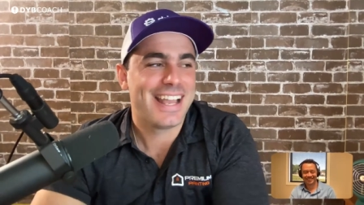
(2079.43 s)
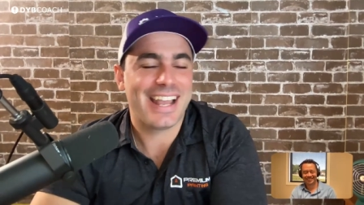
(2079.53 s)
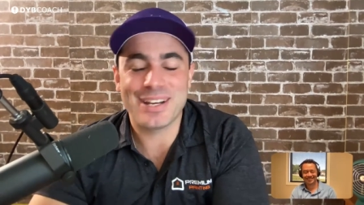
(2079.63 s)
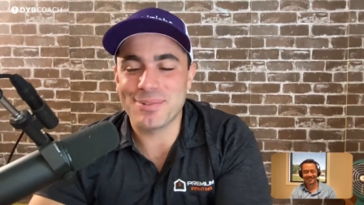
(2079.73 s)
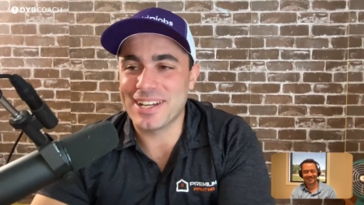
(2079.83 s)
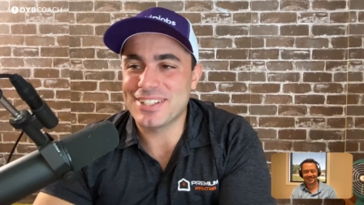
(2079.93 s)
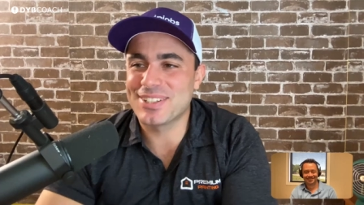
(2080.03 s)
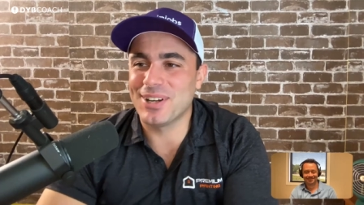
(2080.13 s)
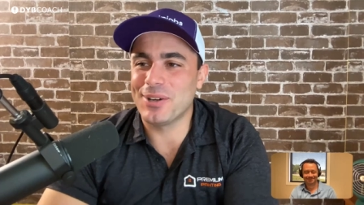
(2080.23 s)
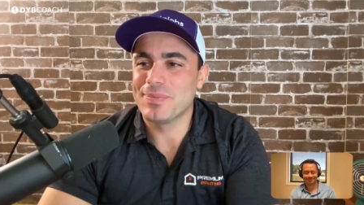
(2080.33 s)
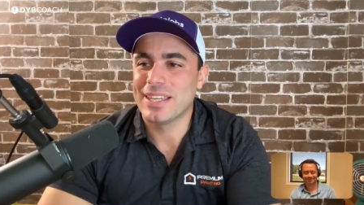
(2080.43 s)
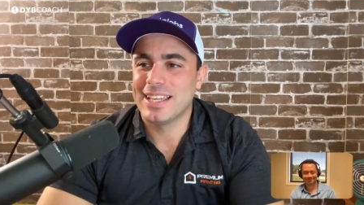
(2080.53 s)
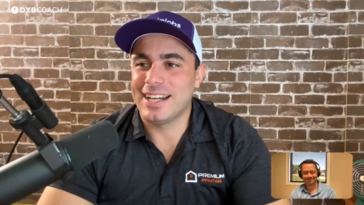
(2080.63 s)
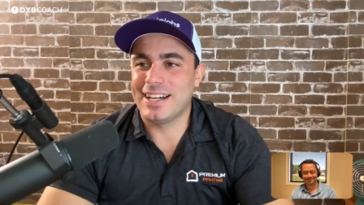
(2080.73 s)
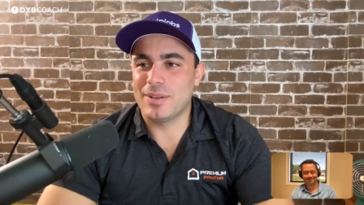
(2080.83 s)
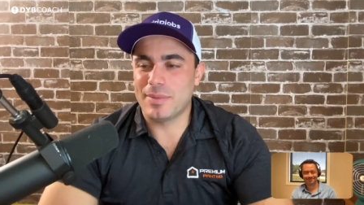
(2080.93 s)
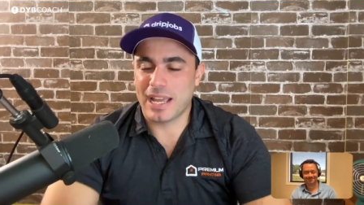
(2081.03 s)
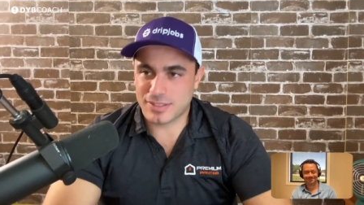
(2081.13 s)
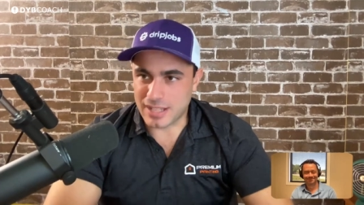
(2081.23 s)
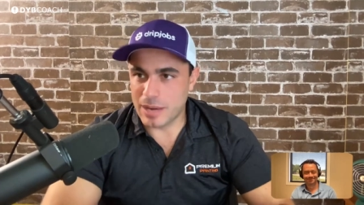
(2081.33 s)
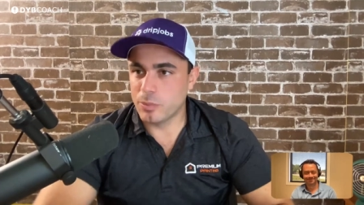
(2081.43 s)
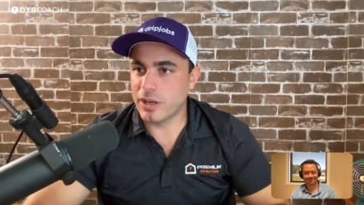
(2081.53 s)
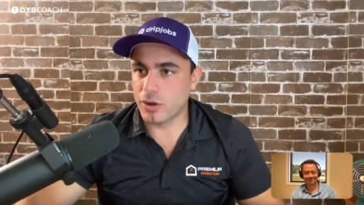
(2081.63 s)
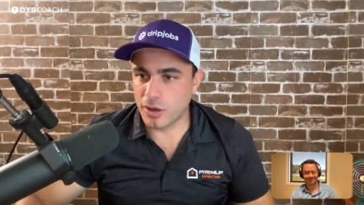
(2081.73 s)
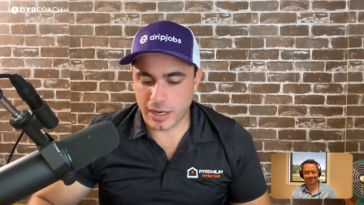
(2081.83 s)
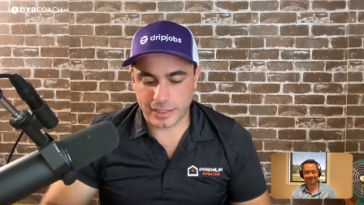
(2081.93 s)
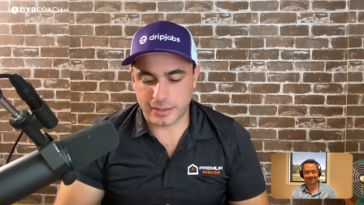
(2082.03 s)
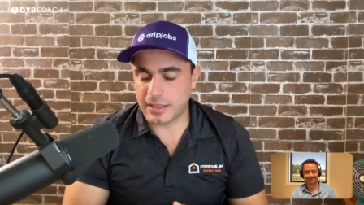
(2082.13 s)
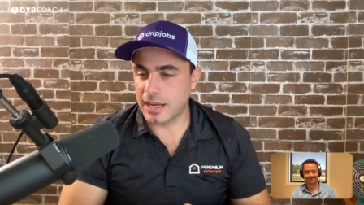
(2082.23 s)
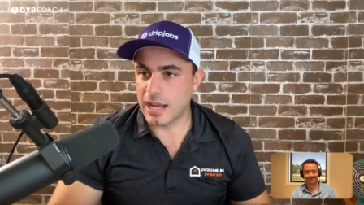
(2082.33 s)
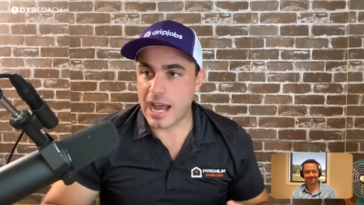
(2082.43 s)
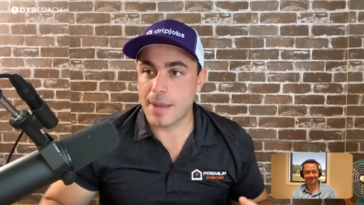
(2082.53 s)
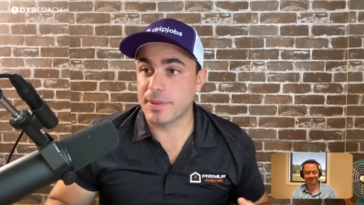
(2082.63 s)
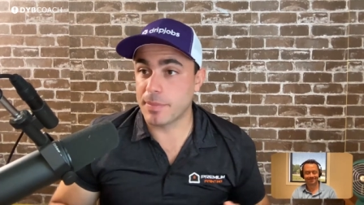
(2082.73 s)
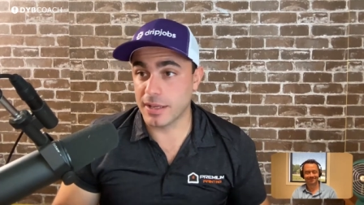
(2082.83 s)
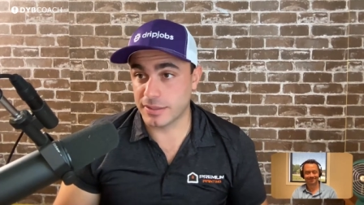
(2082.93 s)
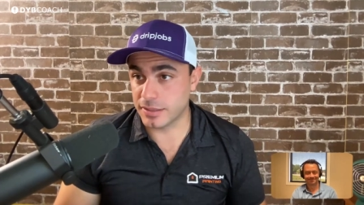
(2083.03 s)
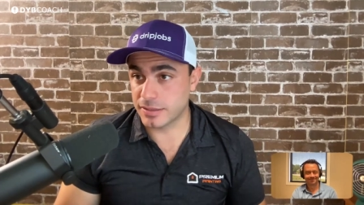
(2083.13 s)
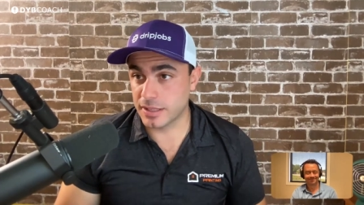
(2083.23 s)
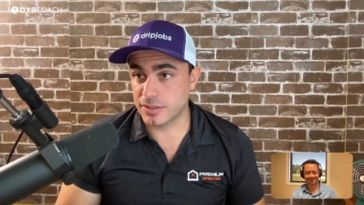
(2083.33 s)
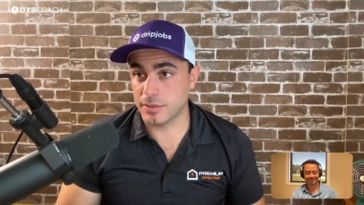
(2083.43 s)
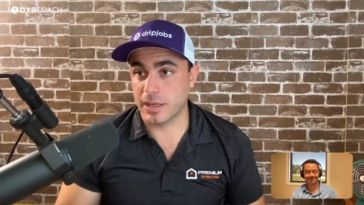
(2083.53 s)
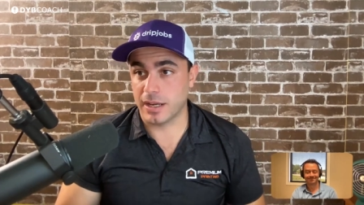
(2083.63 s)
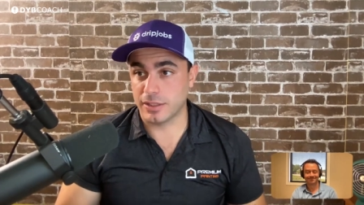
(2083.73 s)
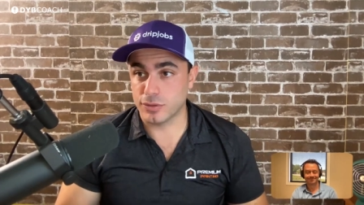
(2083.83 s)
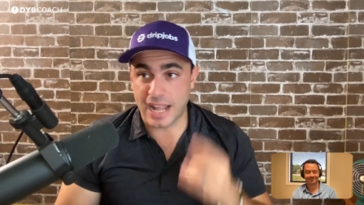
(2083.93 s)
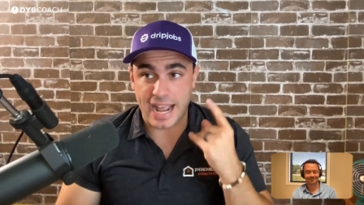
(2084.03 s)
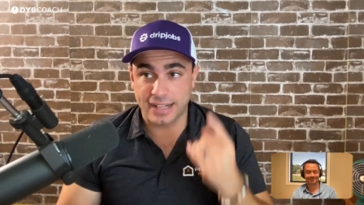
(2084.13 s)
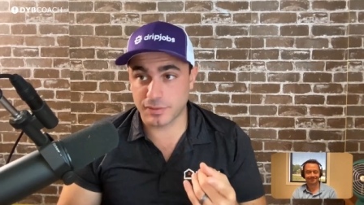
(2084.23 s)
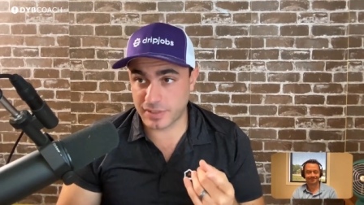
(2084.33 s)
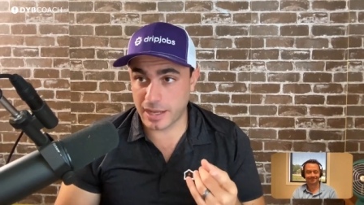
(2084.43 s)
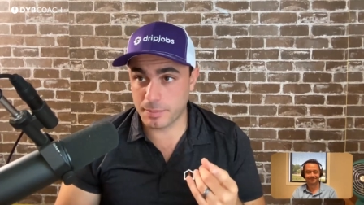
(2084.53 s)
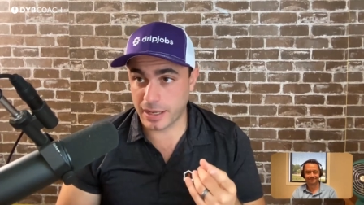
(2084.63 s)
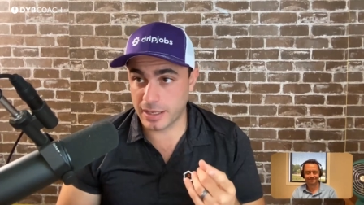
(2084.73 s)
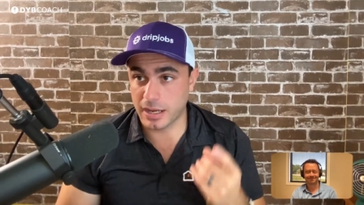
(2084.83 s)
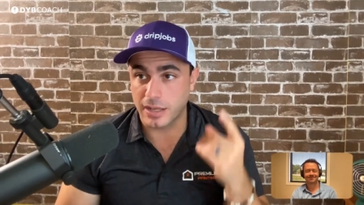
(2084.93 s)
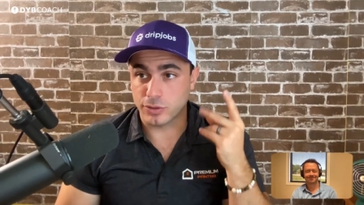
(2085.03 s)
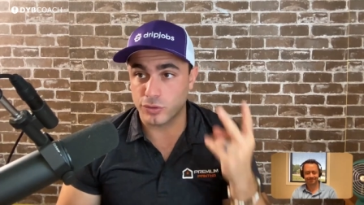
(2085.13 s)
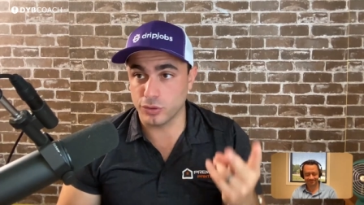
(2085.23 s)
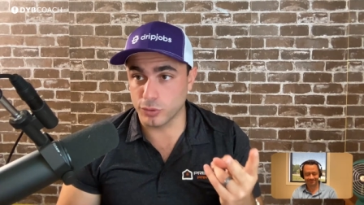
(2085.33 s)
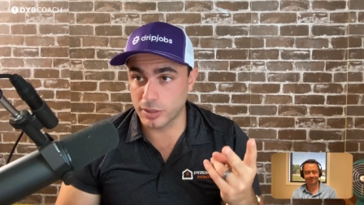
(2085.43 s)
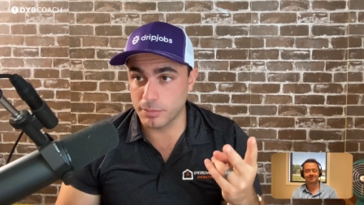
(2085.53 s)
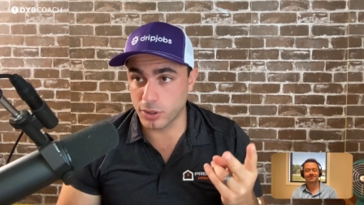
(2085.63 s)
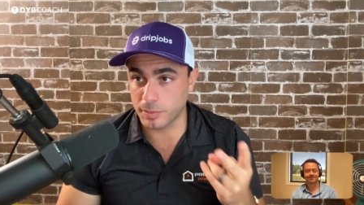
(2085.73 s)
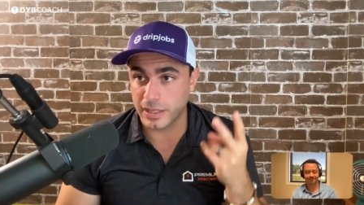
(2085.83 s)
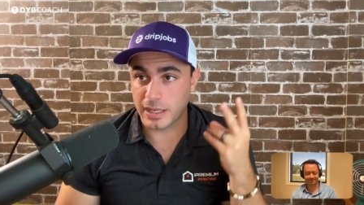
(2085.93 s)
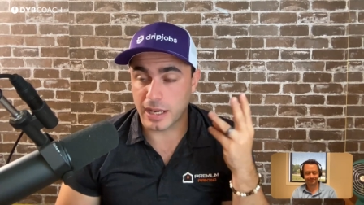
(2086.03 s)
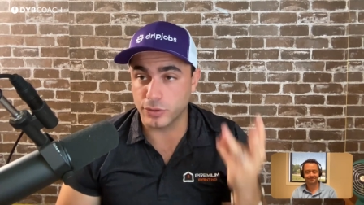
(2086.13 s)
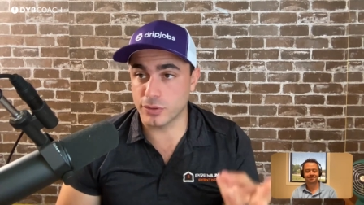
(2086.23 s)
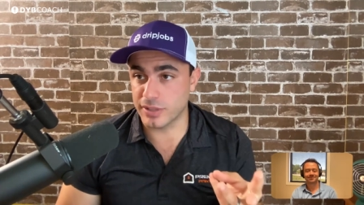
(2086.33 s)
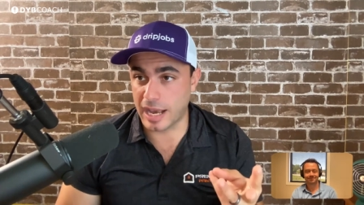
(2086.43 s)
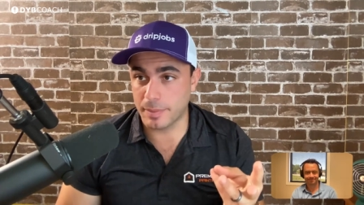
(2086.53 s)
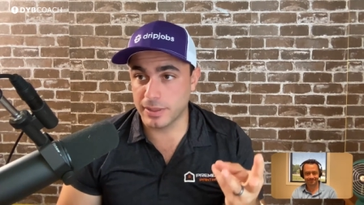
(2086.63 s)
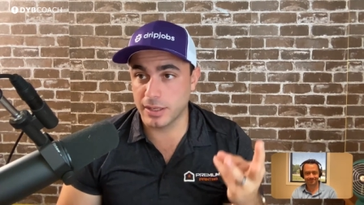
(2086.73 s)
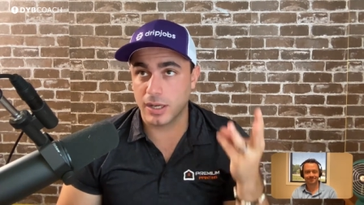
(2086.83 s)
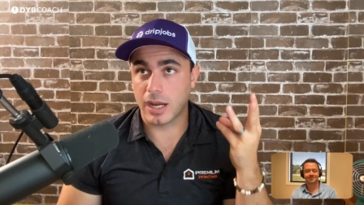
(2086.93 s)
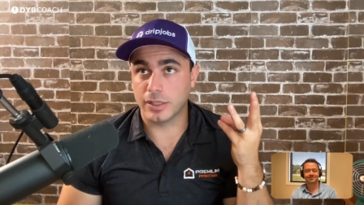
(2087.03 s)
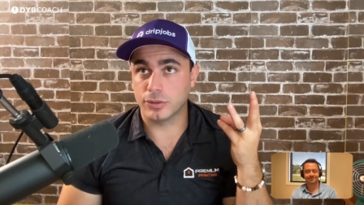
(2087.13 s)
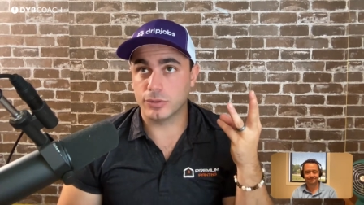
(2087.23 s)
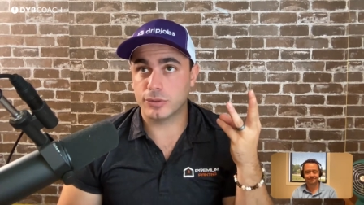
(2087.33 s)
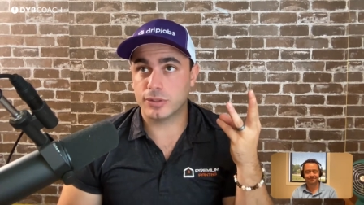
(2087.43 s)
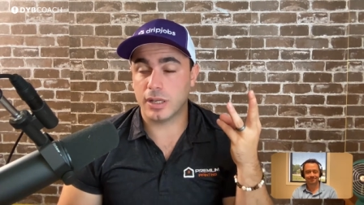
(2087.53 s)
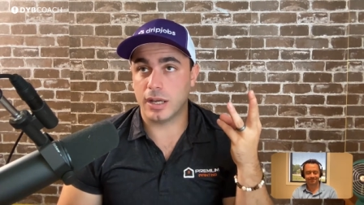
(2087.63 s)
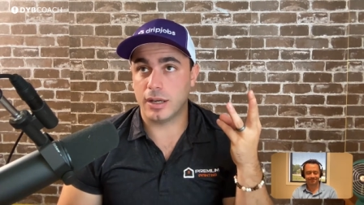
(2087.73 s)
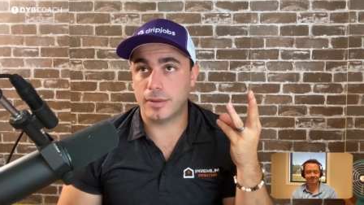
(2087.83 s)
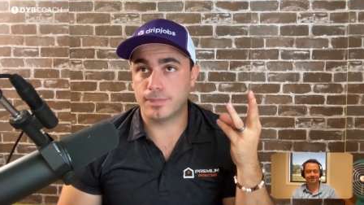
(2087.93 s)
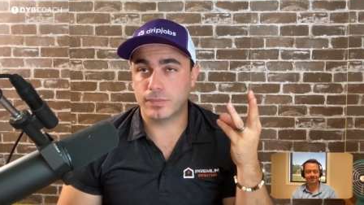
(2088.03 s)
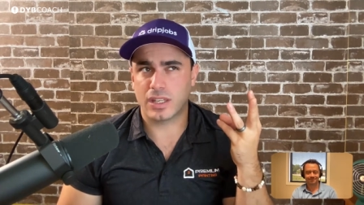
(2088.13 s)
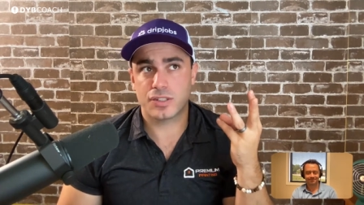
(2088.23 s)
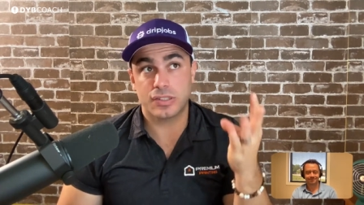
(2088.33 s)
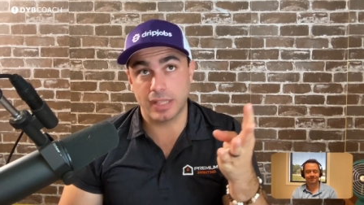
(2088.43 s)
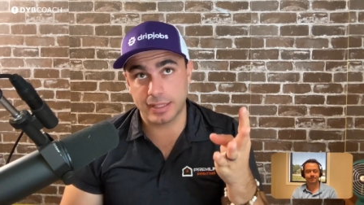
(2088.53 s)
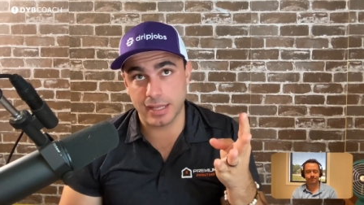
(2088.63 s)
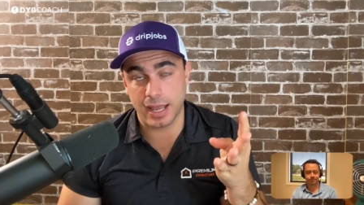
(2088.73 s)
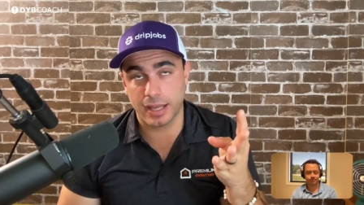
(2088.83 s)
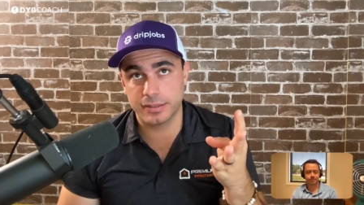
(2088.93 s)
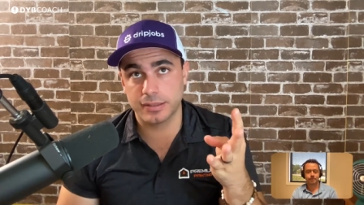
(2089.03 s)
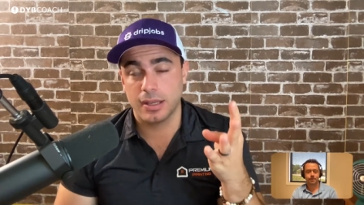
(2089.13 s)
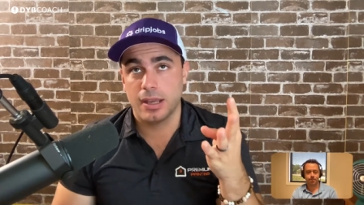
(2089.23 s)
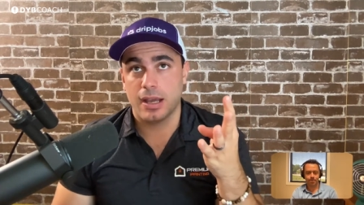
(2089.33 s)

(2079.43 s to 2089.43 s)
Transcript: Anyway, so um, as time went on, I kind of optimized the system and I used ActiveCampaign. I used You Can Book Me. I used Zapier. I used um, SlickText.